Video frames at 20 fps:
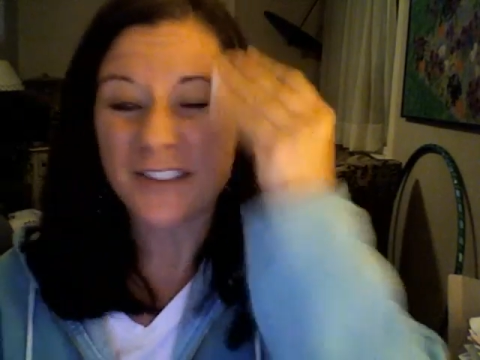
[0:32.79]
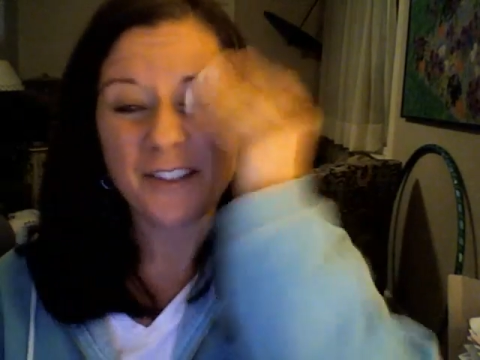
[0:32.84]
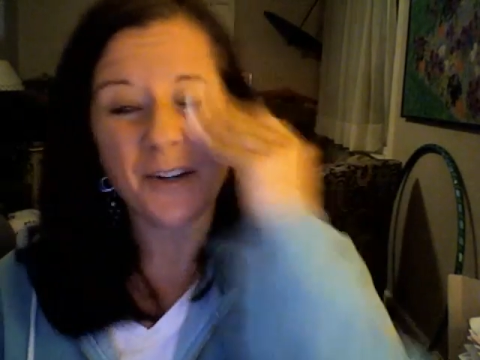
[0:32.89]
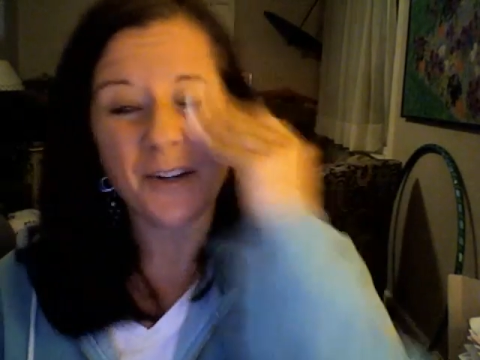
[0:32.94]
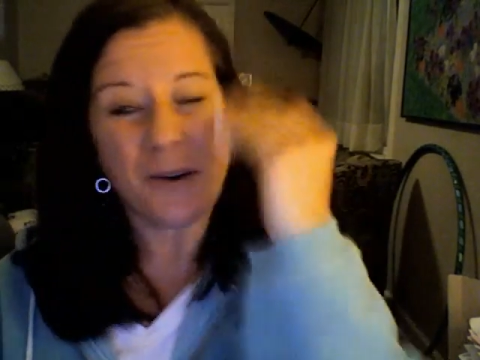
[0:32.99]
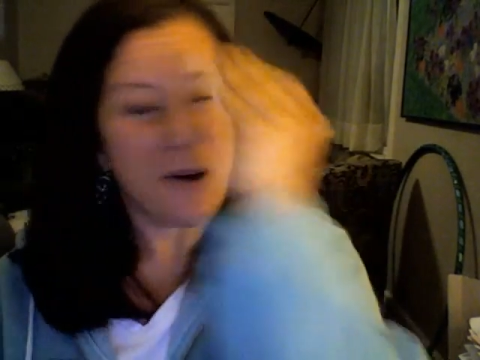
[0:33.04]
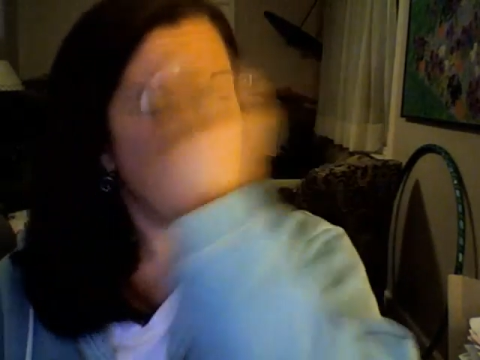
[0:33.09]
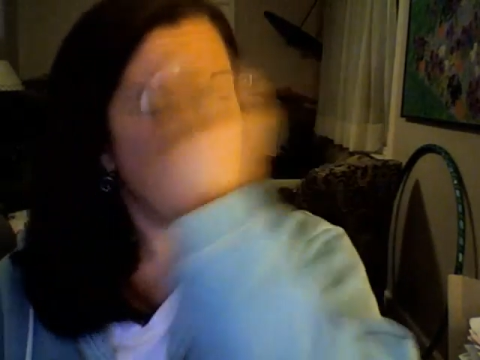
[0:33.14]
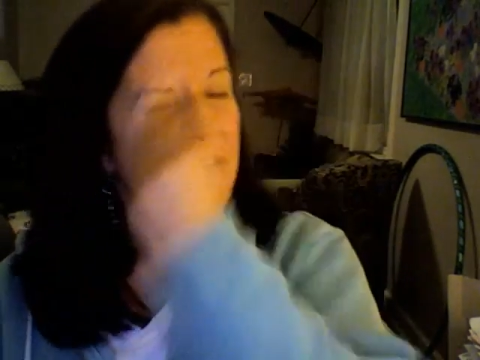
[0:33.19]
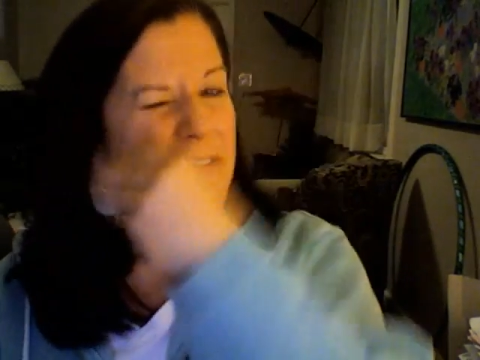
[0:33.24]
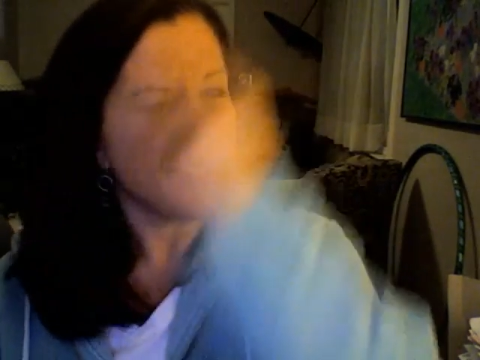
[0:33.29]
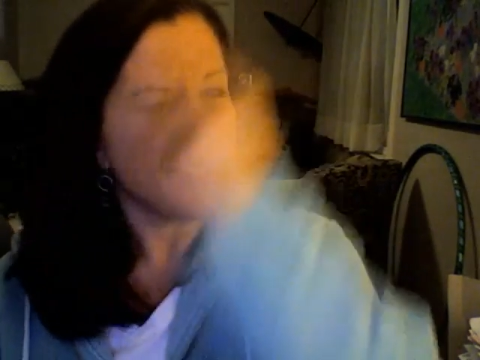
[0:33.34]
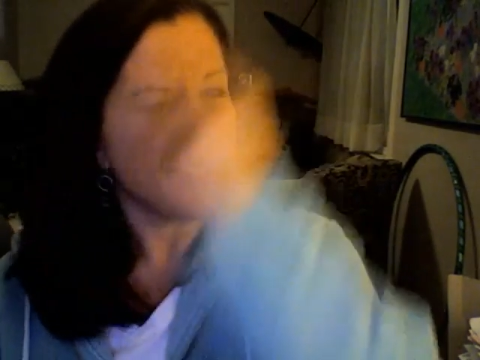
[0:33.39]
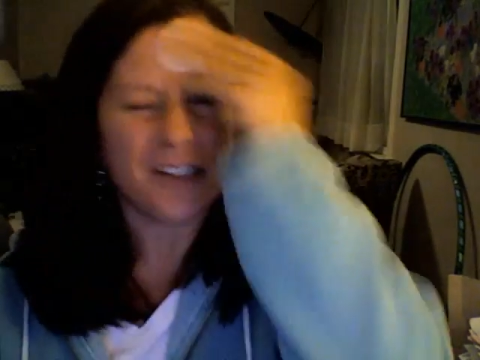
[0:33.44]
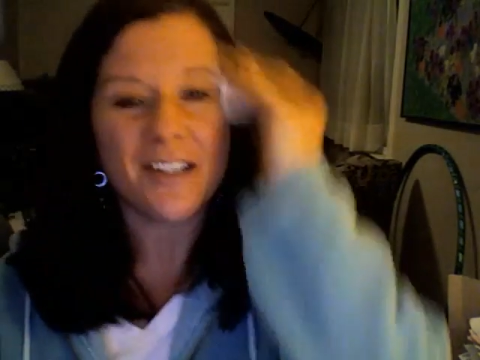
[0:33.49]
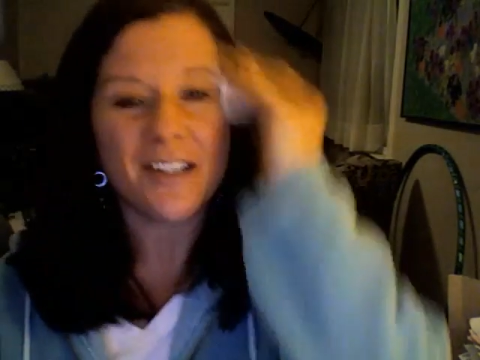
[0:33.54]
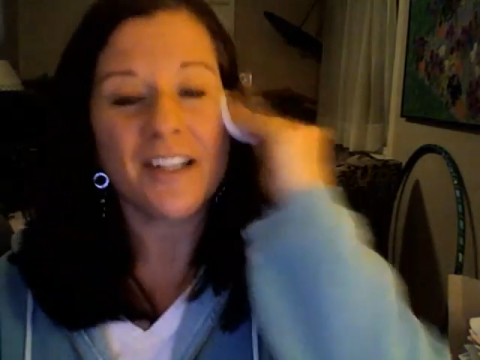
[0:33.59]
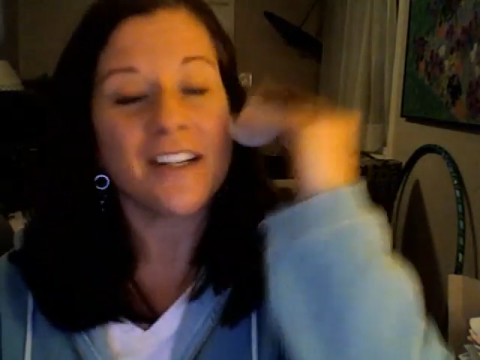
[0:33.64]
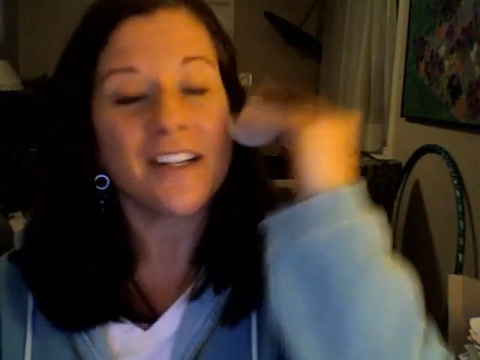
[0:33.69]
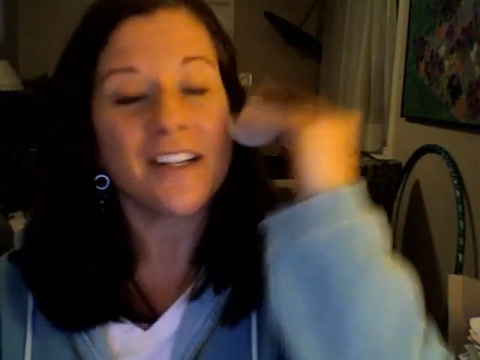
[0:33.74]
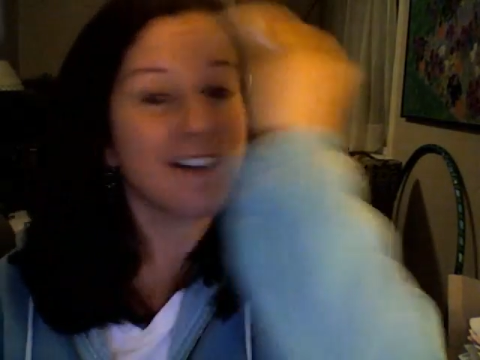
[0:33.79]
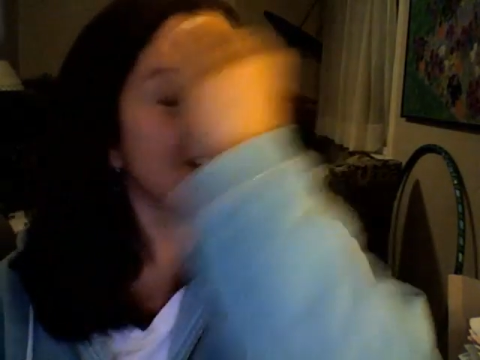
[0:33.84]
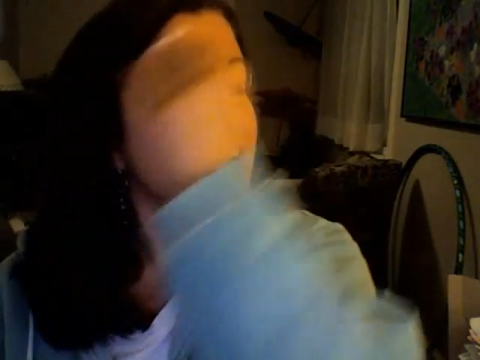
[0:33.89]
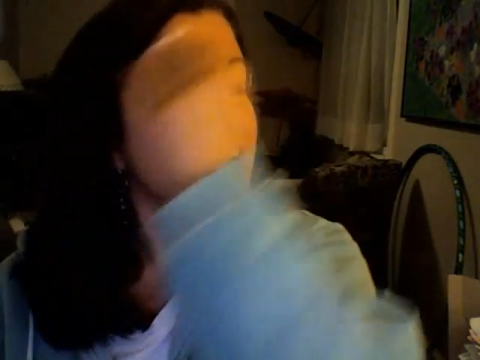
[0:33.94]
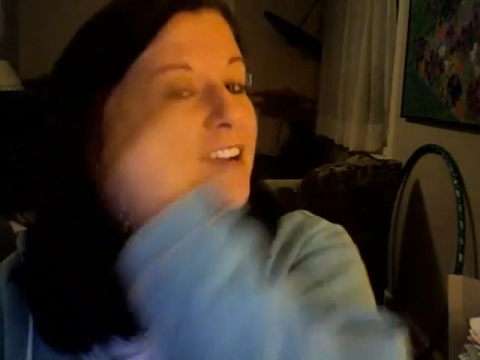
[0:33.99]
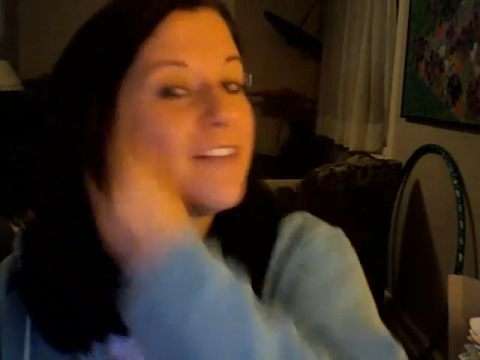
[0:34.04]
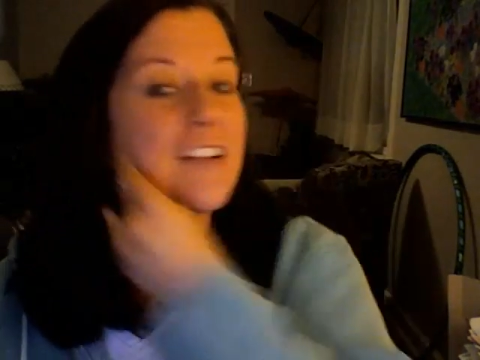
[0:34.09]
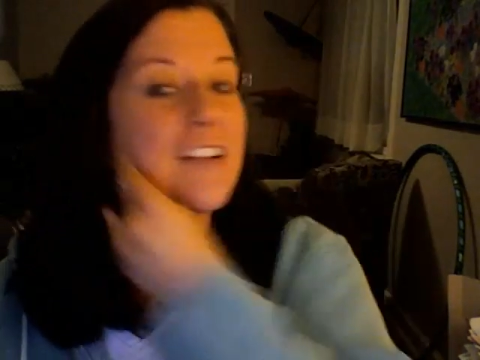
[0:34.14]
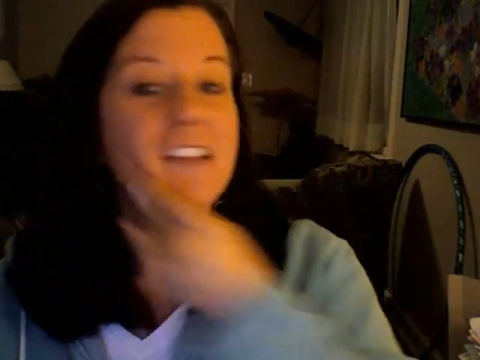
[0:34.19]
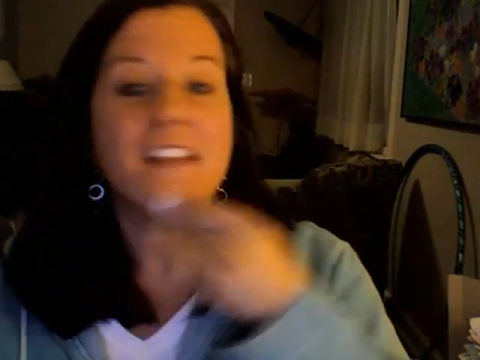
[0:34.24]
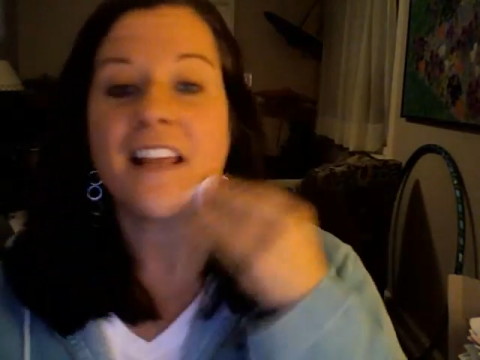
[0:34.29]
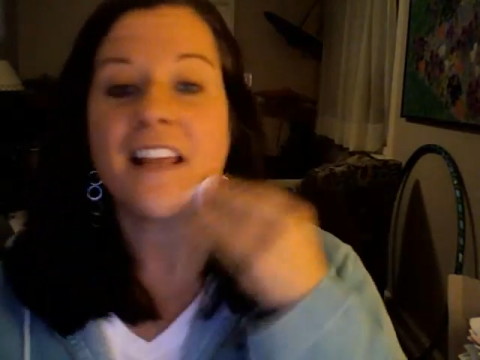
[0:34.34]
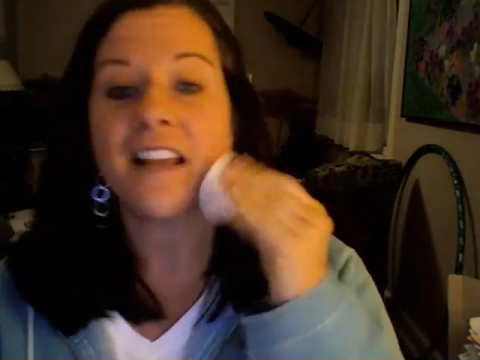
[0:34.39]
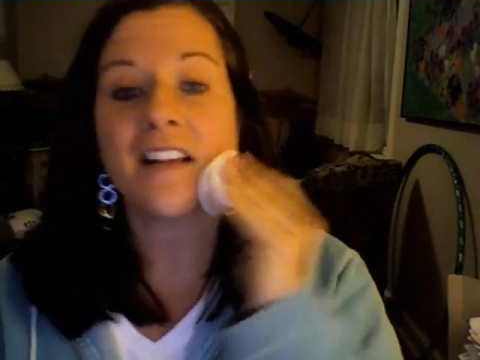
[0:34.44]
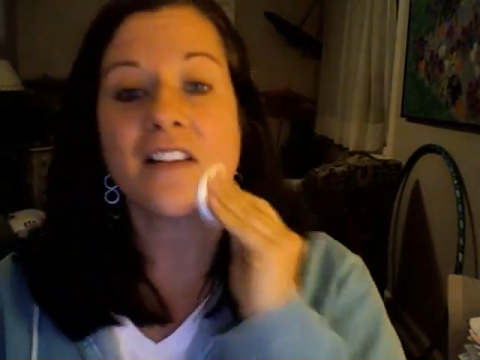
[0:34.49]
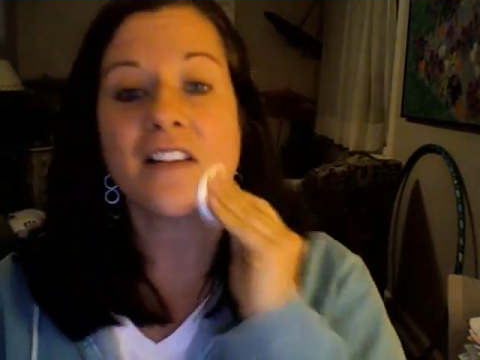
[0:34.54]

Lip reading: go over everything